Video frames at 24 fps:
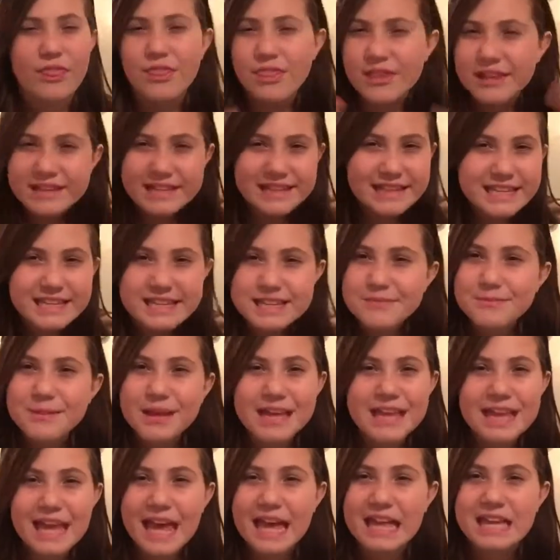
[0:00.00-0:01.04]
Does this
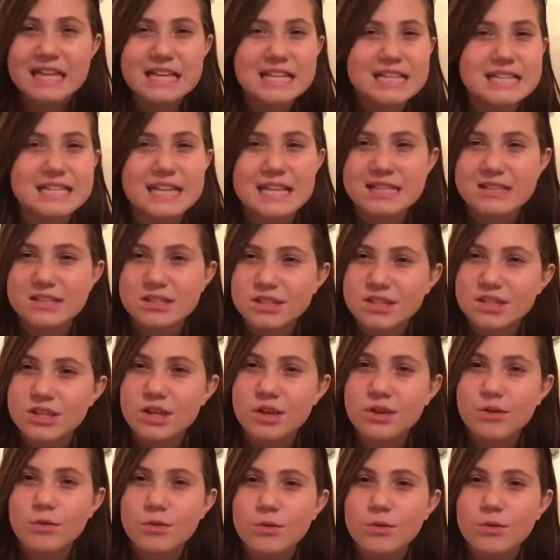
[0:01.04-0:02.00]
make any sense to you?